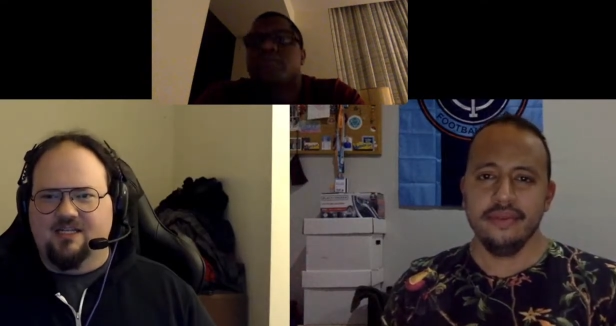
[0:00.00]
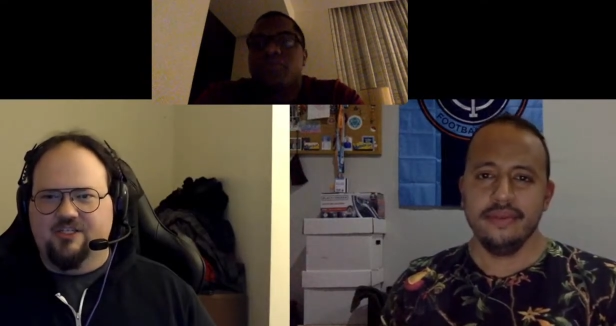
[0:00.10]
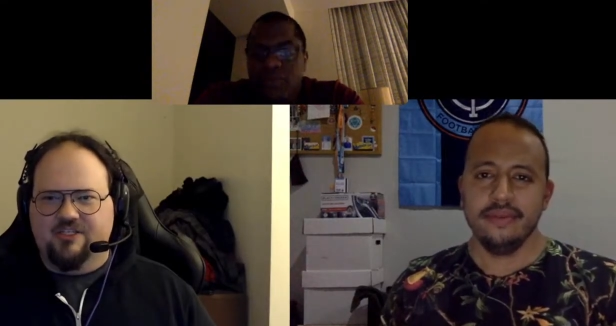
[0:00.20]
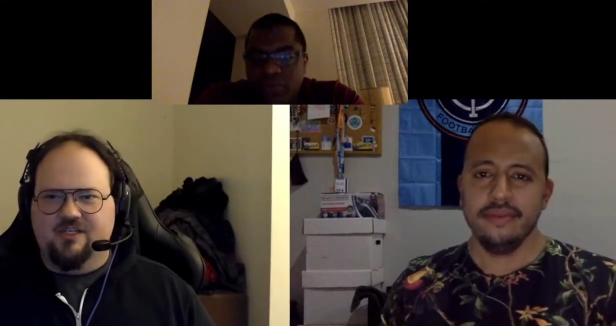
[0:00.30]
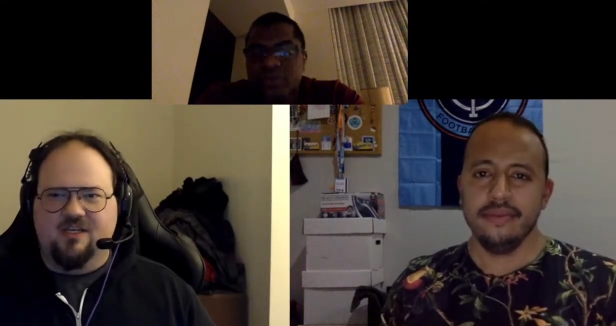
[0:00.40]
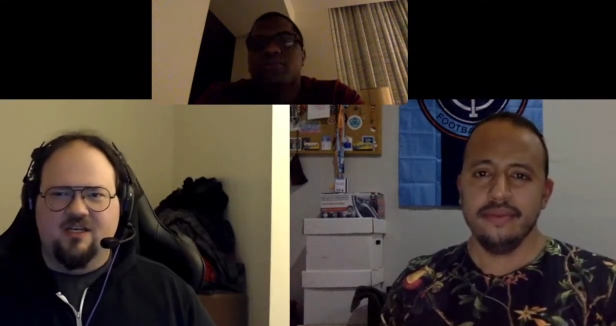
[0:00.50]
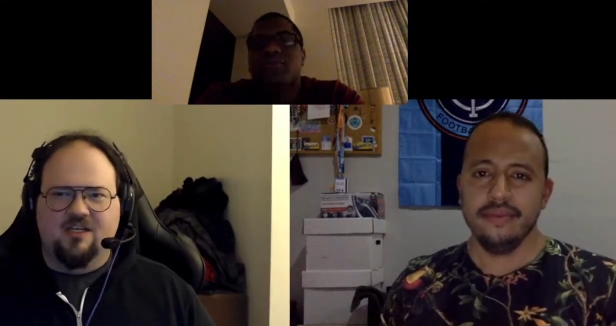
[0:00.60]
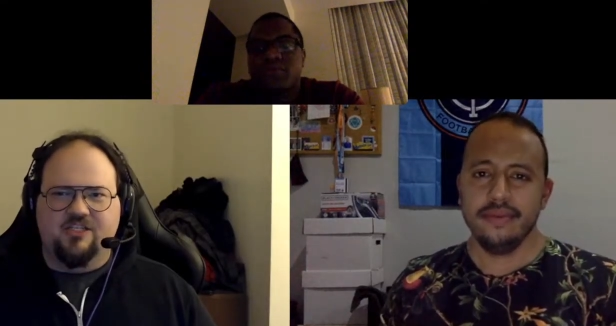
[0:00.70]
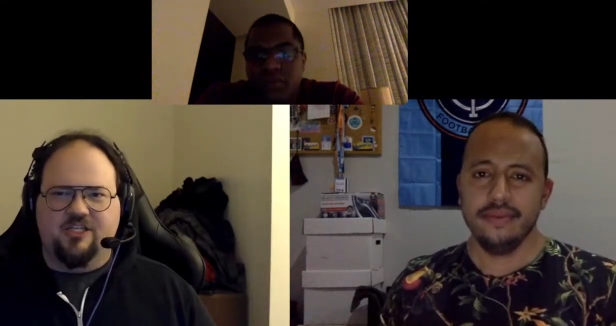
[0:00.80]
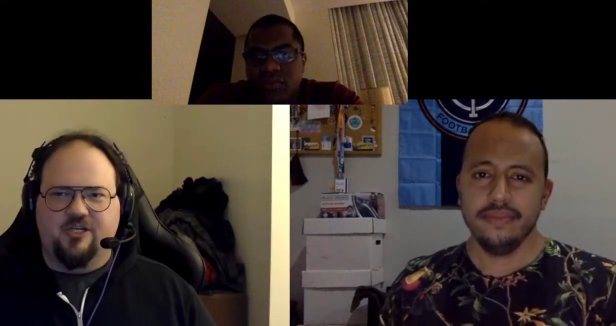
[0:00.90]
Speaker 1: Alicia.
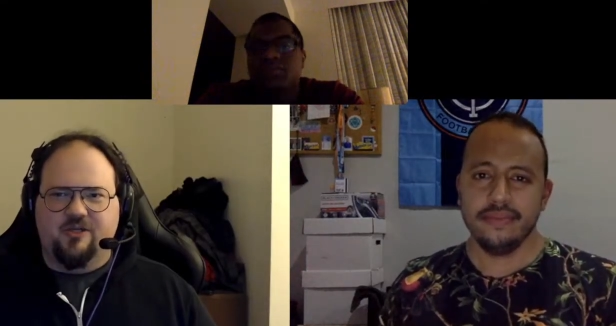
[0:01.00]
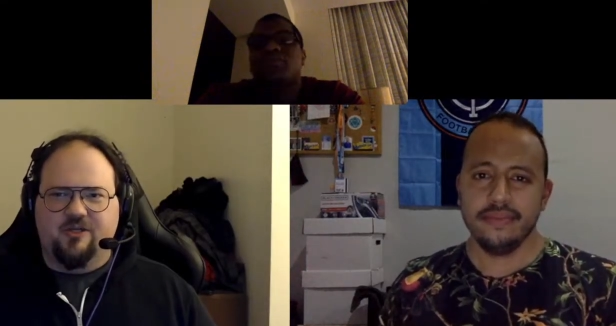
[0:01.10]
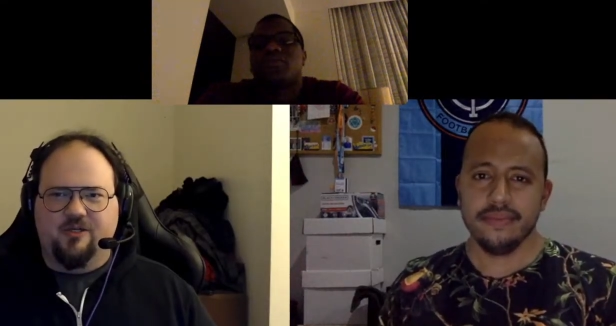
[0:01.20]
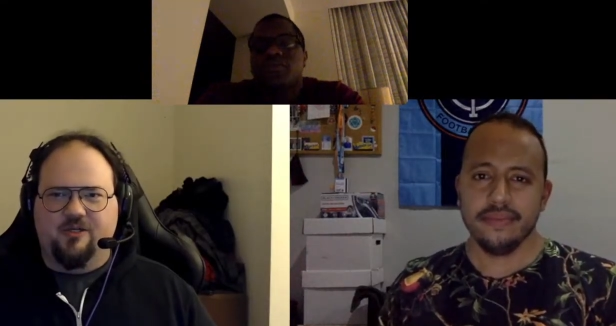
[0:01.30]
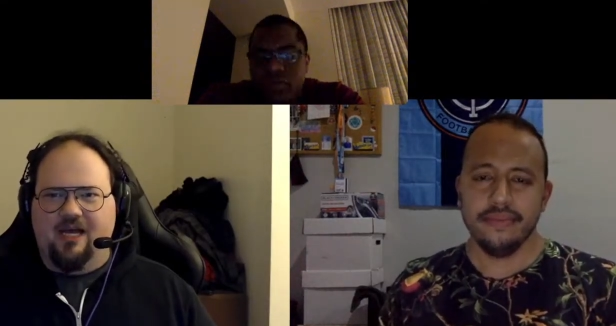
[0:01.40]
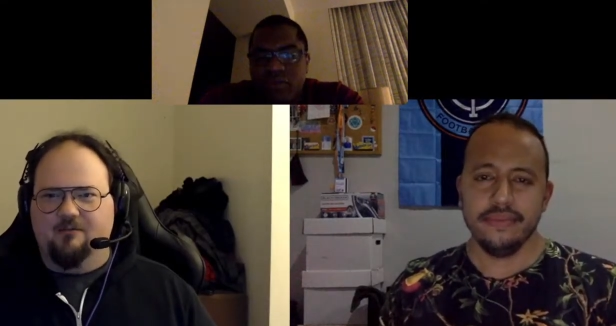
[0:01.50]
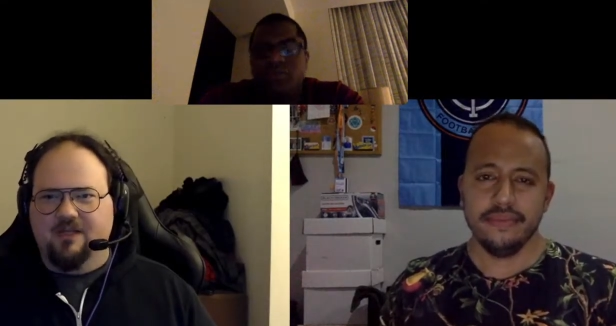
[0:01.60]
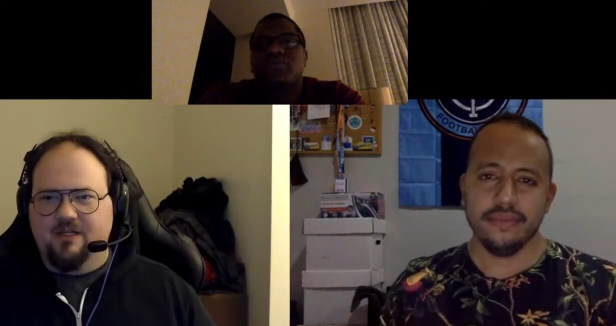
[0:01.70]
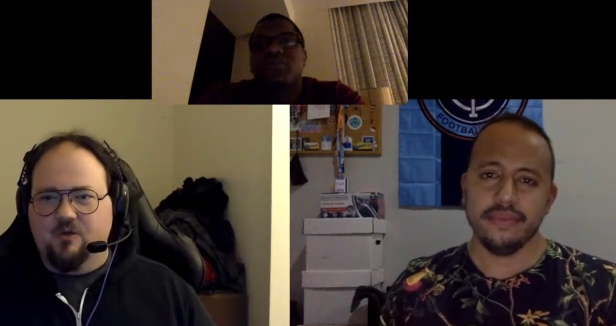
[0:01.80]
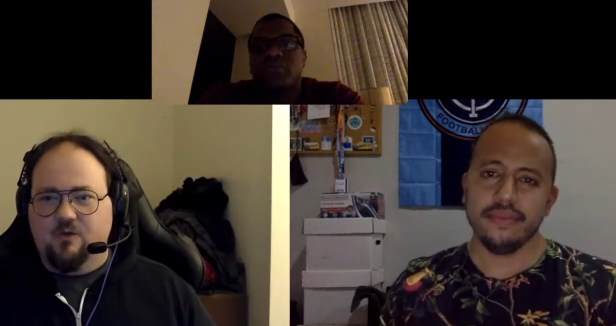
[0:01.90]
She had a
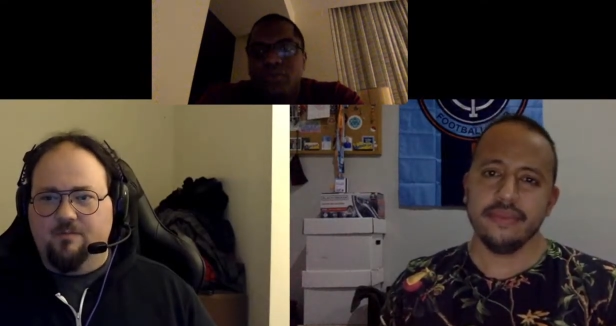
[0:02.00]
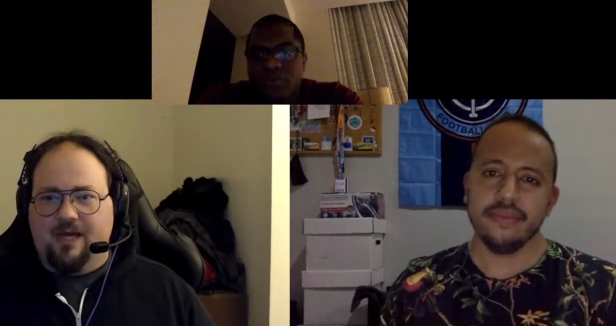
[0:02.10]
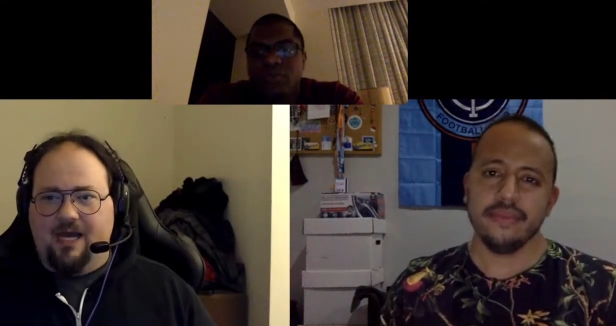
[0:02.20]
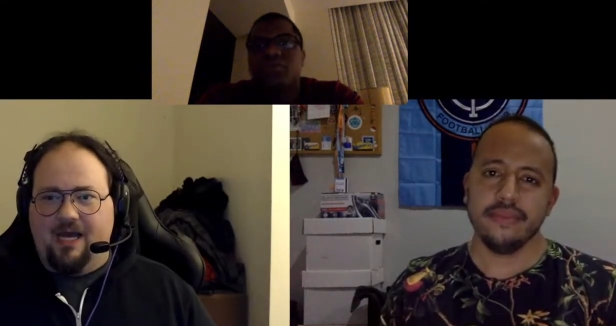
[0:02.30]
really cool